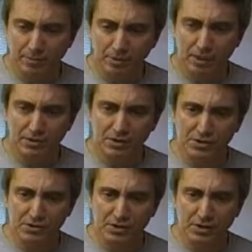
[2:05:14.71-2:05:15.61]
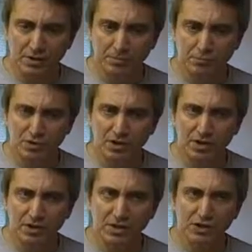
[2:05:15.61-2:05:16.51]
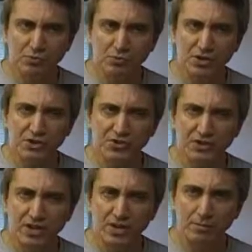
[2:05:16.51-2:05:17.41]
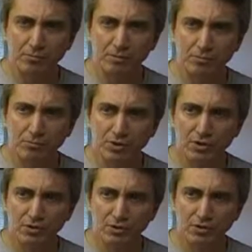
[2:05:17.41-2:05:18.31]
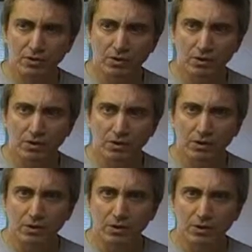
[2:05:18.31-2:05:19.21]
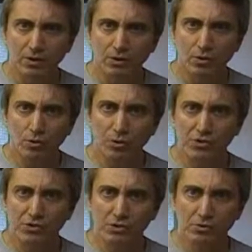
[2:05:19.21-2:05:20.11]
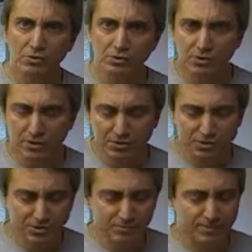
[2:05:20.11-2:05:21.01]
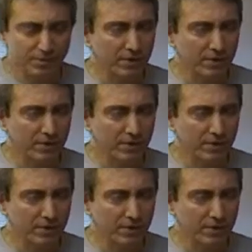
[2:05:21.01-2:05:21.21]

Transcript: Yeah, polenta is uh, like pre, I think it's pre-steamed or pre-cooked uh, corn, so it's it's